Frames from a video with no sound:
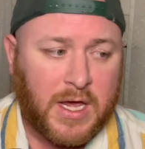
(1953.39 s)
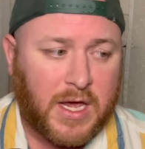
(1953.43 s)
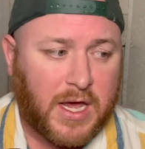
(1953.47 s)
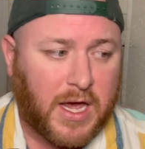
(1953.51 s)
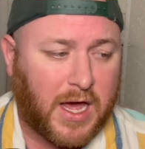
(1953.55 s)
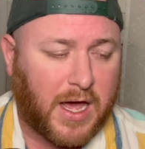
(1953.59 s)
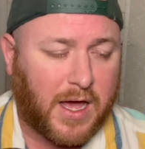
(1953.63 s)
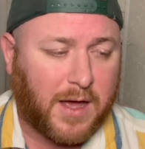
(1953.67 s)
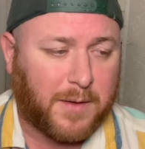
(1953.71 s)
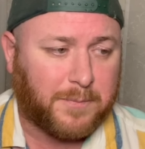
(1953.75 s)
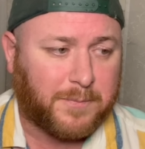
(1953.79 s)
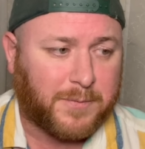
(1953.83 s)

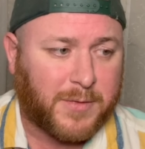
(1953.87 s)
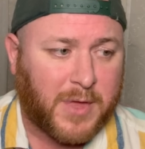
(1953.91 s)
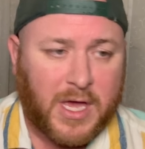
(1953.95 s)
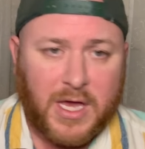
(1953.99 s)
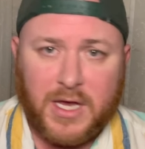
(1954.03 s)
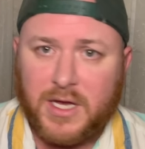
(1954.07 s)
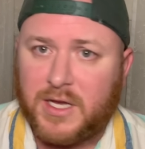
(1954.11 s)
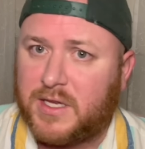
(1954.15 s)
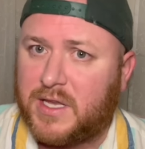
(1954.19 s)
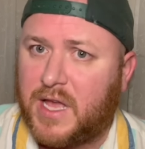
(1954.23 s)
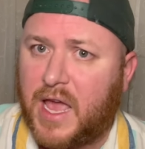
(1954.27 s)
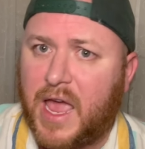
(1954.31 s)

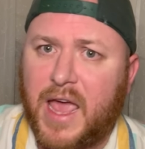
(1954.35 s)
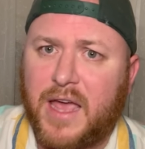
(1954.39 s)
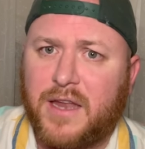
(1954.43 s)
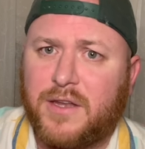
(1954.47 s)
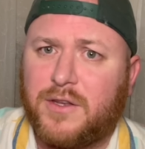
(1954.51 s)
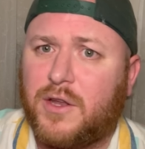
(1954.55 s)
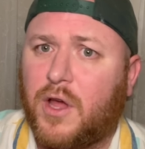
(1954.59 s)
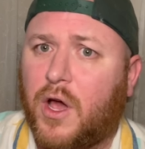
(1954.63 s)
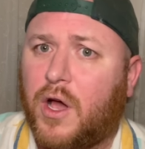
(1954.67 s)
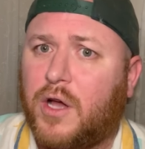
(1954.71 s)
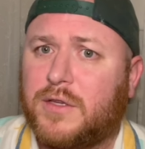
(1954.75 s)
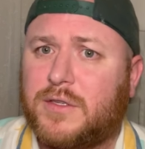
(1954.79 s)

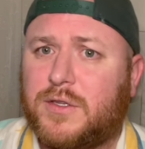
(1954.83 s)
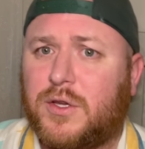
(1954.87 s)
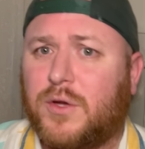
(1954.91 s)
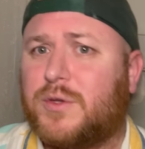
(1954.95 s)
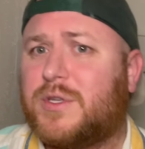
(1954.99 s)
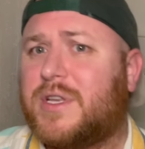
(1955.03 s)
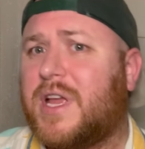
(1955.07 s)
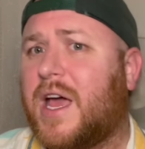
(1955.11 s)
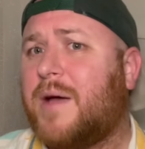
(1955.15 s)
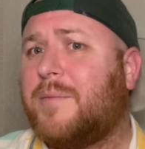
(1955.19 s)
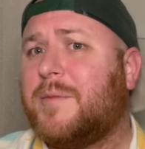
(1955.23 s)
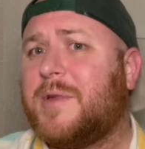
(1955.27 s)
And also
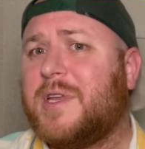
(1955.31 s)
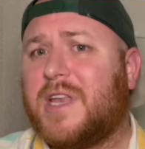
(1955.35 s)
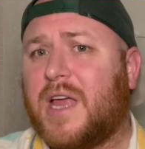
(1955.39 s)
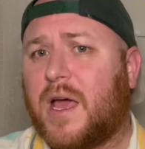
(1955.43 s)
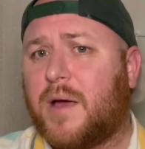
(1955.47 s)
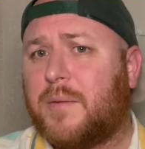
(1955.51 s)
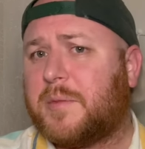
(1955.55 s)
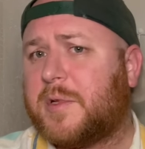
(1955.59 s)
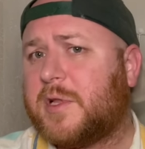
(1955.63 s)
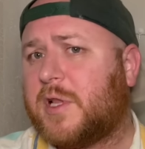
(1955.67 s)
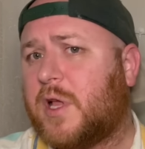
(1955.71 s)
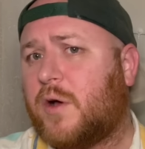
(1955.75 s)
tell me
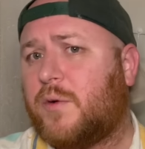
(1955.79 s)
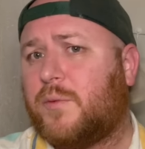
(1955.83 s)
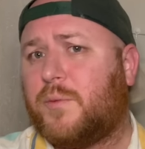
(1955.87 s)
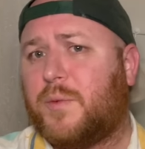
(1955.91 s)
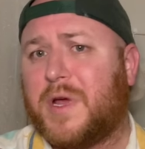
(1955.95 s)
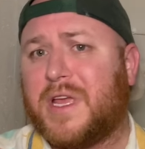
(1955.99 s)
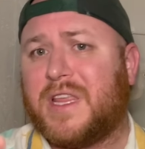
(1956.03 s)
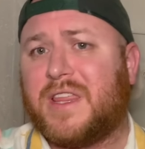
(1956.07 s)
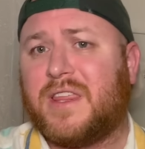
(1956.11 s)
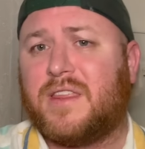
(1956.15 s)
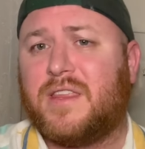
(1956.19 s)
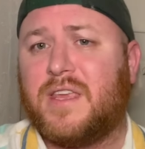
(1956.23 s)
down below,
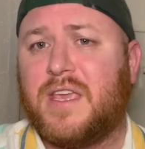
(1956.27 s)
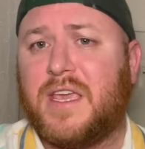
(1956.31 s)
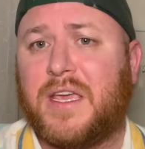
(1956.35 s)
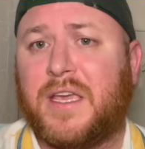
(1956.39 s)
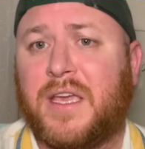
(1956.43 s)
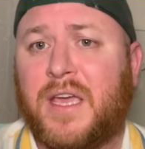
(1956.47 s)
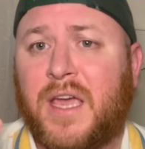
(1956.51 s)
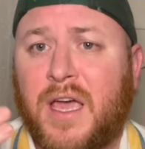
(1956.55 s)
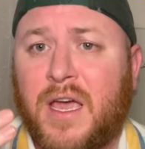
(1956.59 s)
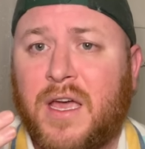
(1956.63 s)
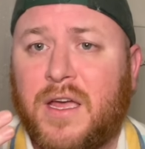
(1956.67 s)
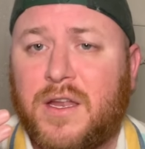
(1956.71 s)
with
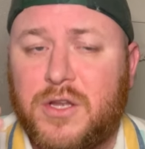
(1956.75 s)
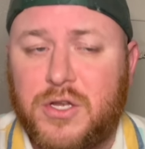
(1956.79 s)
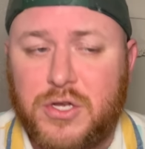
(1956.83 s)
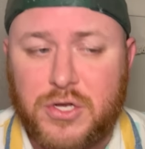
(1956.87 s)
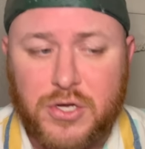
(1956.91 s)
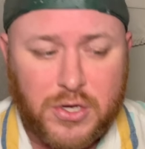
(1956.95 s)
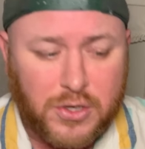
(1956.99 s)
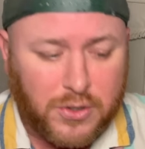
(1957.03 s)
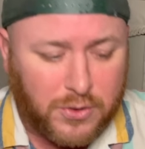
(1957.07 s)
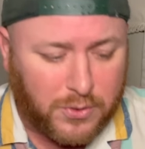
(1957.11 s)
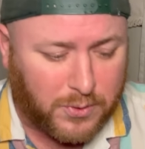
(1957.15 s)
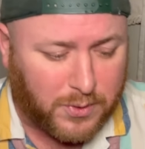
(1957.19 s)
the
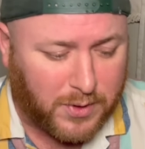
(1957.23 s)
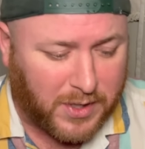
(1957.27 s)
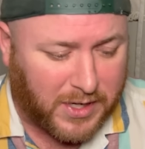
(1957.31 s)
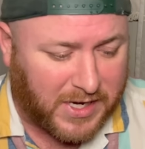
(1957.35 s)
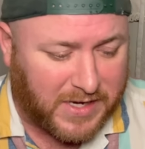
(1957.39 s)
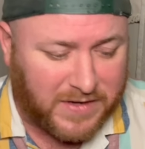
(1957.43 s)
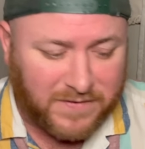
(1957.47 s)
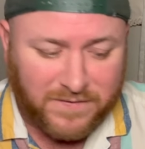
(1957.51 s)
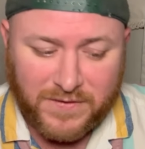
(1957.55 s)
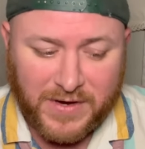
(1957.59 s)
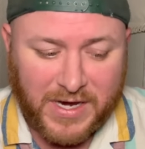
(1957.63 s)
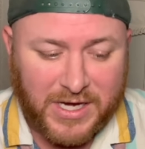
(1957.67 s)
new
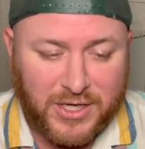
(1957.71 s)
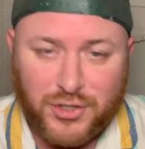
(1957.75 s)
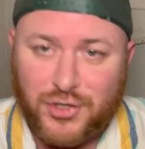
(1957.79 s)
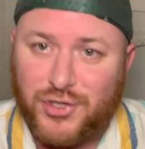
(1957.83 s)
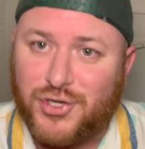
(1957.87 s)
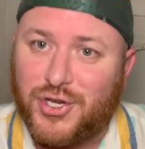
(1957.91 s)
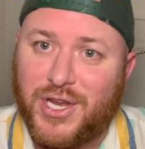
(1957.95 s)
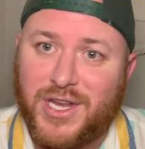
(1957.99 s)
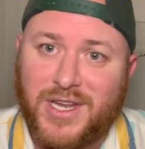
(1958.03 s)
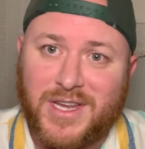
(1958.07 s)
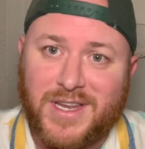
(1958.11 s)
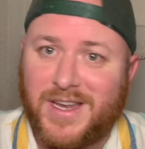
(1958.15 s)

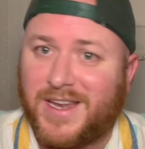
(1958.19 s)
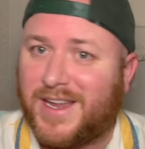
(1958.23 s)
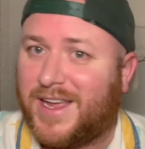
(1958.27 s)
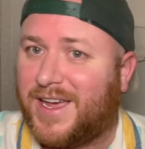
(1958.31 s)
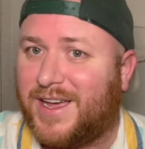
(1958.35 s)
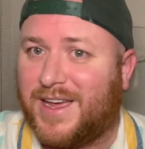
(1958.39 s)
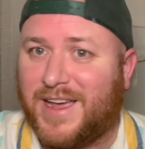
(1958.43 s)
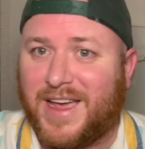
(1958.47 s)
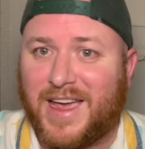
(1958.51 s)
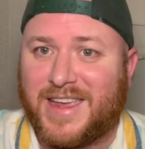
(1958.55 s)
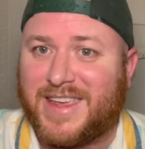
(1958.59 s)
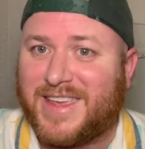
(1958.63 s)
invention,
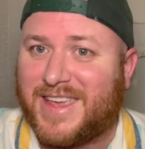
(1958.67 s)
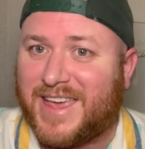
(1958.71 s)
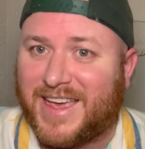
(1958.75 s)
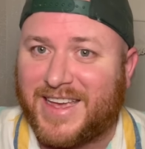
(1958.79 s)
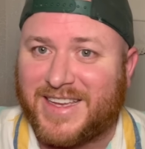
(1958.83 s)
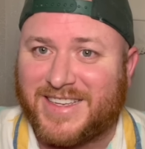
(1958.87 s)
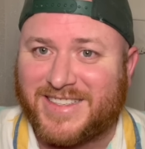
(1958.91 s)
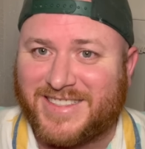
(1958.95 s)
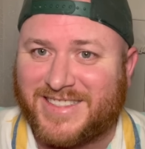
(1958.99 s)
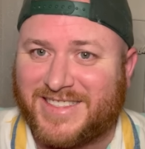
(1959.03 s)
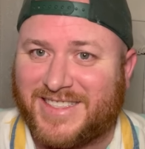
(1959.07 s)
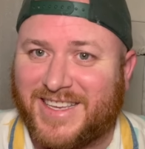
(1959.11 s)
I
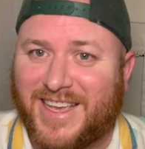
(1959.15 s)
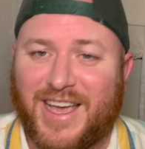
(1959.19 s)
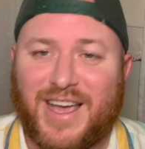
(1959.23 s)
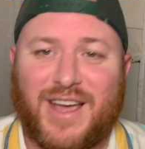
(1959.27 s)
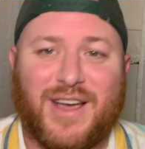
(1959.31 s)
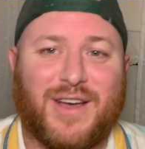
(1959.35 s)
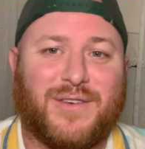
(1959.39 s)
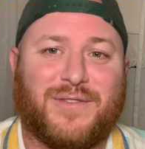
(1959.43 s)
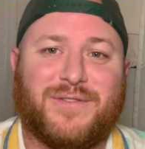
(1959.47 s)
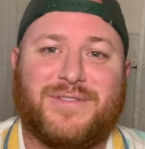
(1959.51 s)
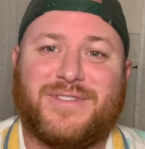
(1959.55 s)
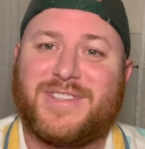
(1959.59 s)
guess,
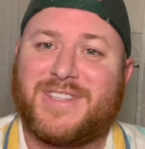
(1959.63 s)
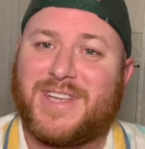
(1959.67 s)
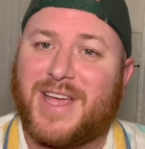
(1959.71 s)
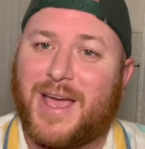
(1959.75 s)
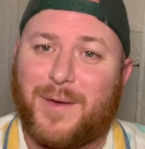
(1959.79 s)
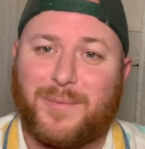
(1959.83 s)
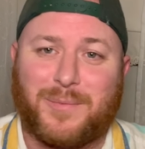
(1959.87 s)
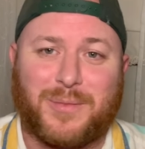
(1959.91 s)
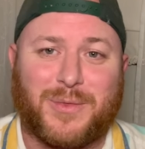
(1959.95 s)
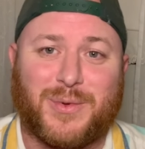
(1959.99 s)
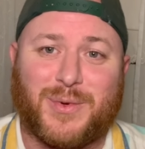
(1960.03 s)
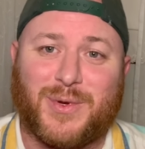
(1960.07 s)
of
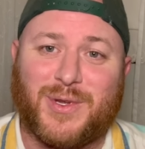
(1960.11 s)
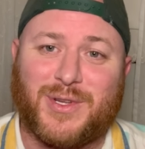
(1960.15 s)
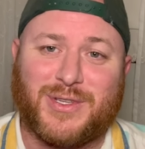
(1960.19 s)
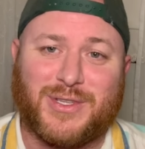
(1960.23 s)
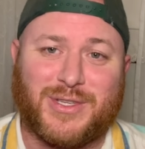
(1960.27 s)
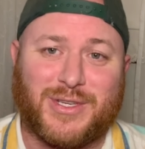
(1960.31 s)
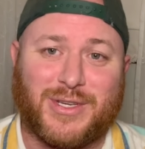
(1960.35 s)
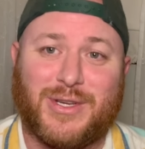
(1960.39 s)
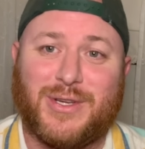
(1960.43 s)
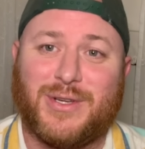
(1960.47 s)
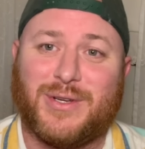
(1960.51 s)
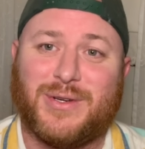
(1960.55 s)
Top Thrill
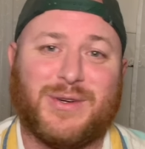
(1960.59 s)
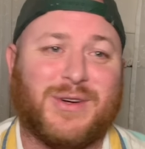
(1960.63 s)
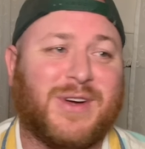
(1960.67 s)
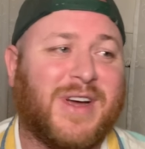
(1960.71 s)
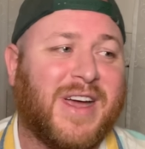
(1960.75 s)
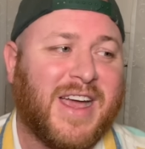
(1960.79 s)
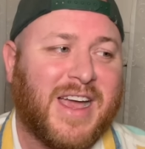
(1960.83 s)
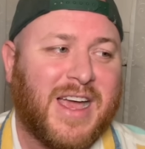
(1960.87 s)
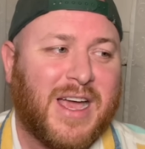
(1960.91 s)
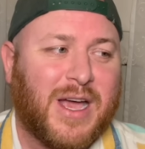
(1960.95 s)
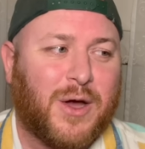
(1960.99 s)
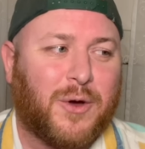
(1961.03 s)
2,
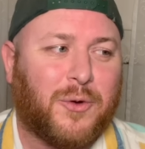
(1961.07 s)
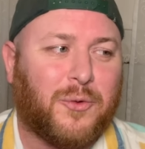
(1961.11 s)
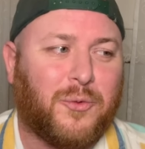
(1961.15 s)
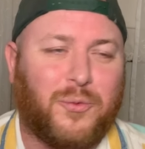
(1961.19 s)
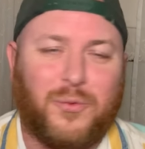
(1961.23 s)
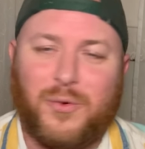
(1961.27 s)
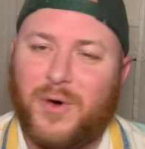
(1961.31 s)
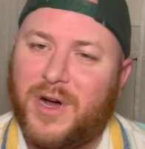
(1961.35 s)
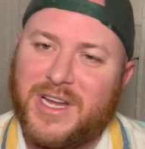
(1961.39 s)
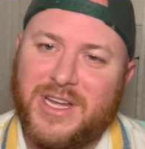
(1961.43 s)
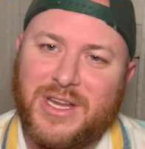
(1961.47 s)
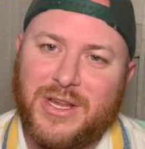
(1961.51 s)

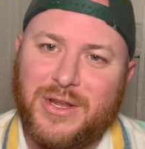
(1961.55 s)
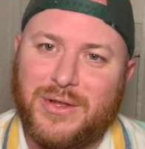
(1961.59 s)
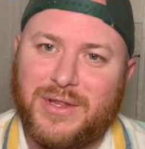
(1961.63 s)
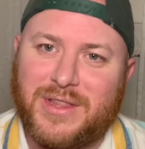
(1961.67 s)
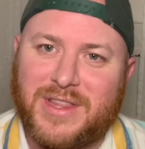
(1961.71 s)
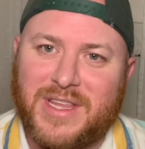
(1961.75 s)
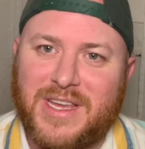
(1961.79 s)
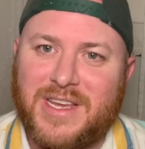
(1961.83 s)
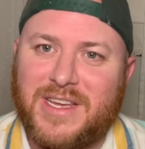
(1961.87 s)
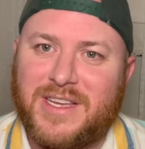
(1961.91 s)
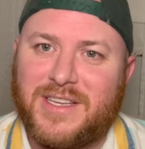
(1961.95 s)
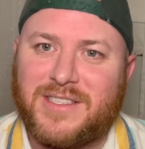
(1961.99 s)
what do you
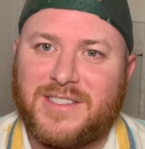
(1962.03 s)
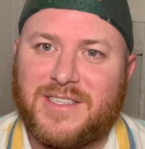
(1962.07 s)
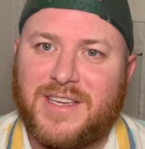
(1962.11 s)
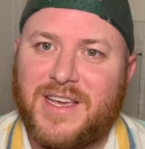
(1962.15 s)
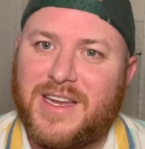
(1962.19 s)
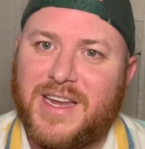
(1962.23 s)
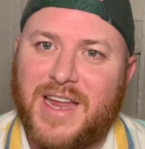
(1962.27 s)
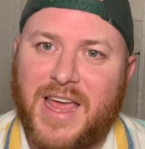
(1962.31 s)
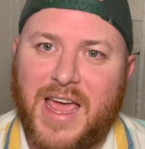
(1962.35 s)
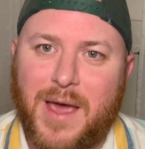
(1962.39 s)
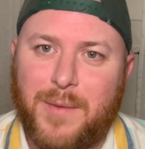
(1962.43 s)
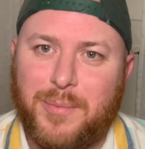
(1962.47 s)
think is
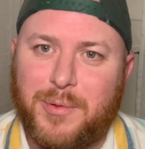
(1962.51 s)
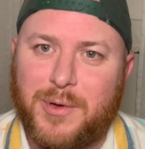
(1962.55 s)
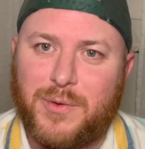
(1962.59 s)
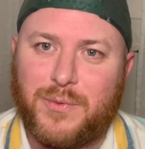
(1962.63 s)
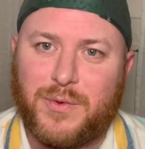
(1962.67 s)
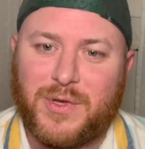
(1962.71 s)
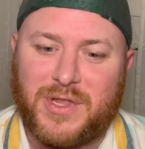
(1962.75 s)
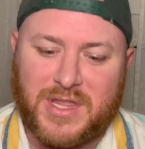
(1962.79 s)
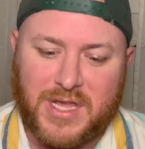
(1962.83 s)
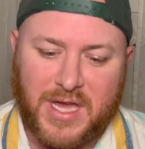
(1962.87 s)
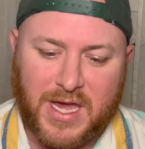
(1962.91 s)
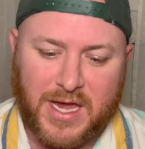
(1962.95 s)
going to happen
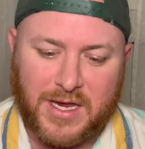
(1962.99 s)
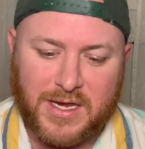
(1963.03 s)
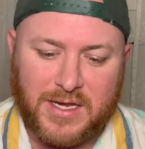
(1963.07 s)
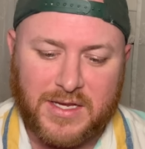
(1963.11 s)
with that?